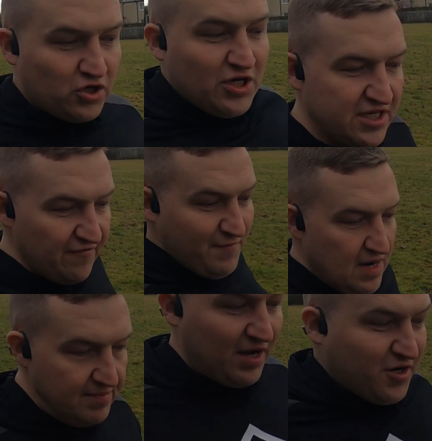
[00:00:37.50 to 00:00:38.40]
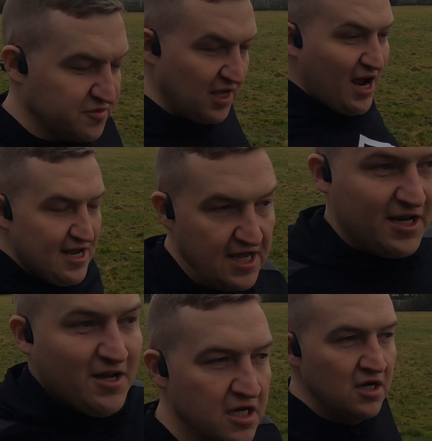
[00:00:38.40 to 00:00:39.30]
so it's seven minute miles for that and
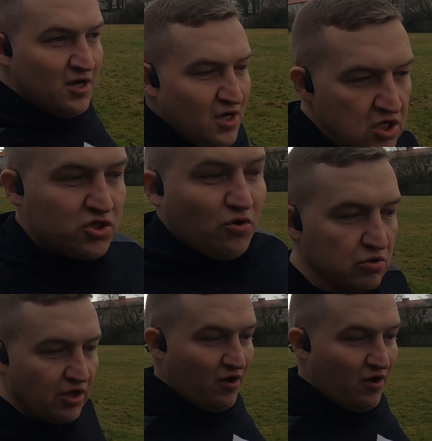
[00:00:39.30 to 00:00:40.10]
then slow it